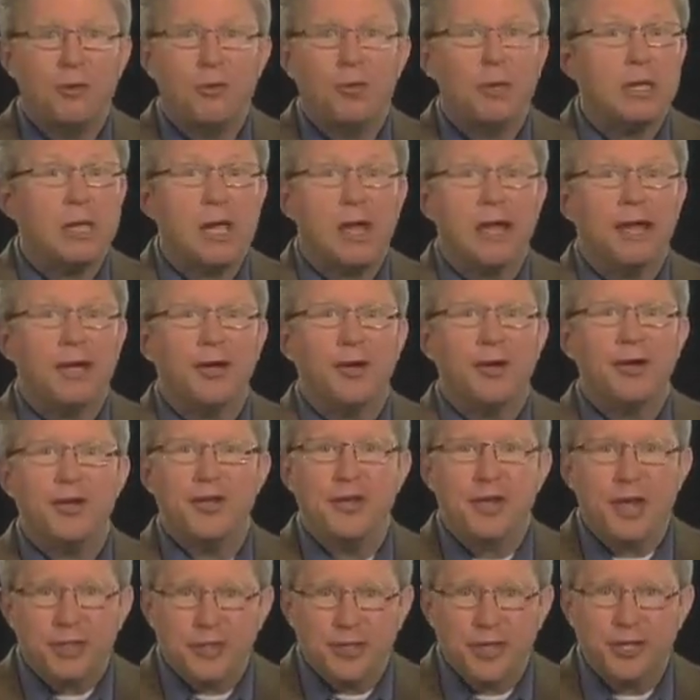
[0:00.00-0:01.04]
relying
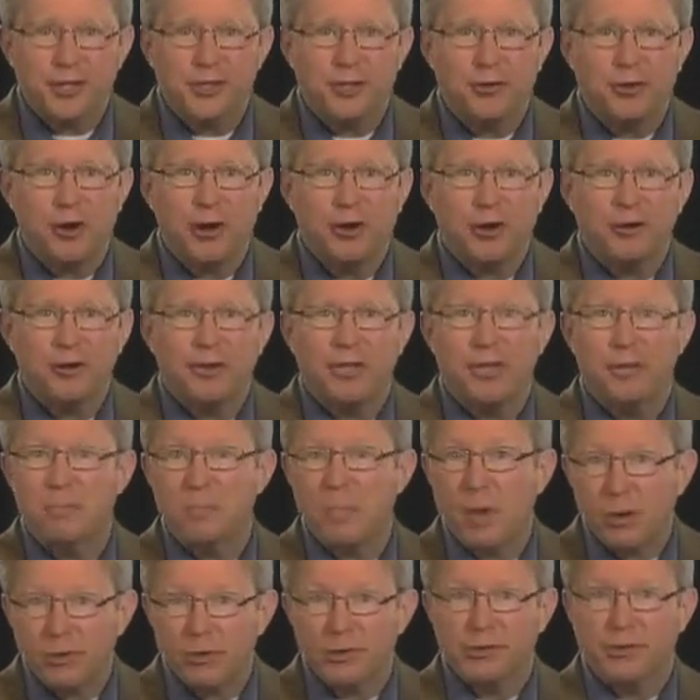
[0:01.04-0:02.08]
on nothing stronger than
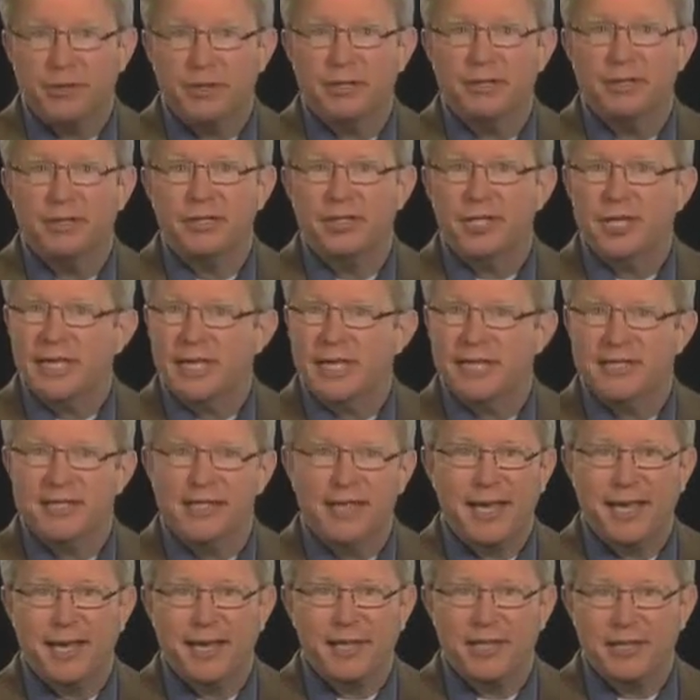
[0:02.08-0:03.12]
Motrin to
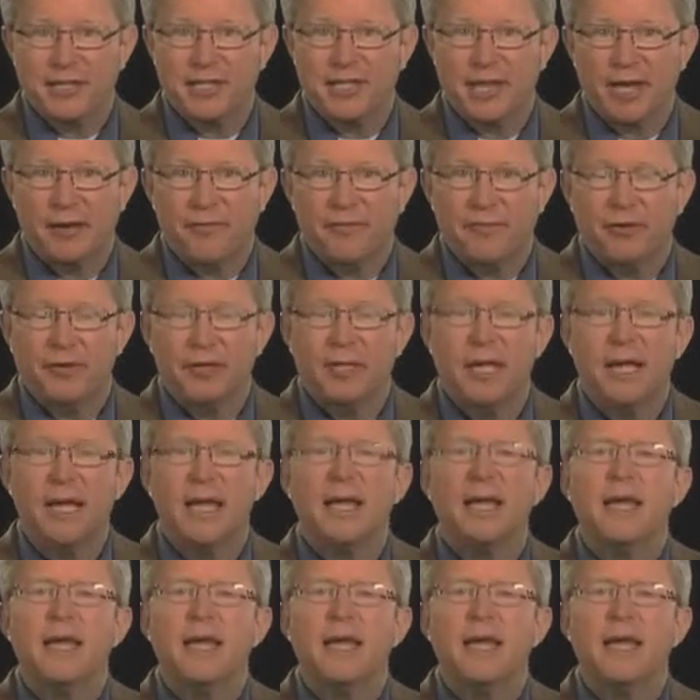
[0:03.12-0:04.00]
ease any discomfort.